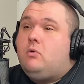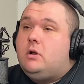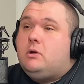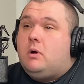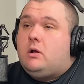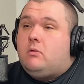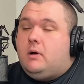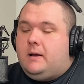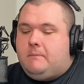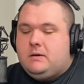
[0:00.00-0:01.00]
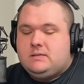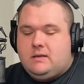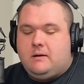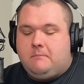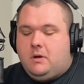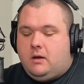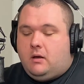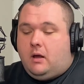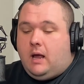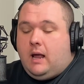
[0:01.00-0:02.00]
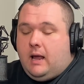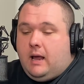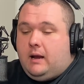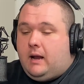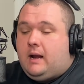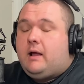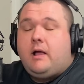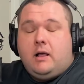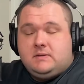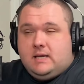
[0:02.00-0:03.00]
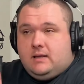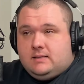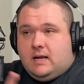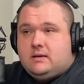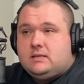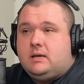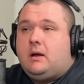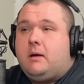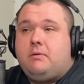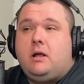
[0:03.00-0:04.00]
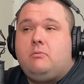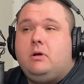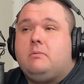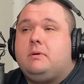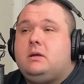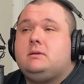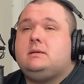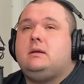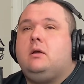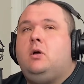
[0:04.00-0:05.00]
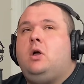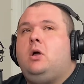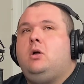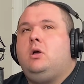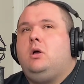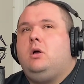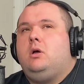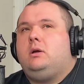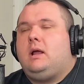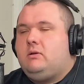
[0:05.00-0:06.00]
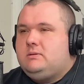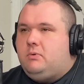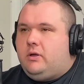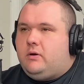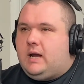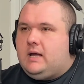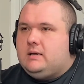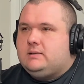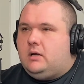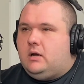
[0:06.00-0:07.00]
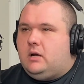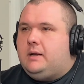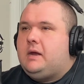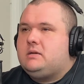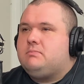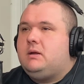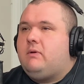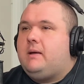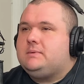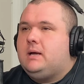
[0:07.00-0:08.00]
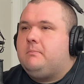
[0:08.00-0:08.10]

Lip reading: would. You want to know why? Here's the thing. I'll say this honestly. I probably will because Kelly's brother has an HP laptop.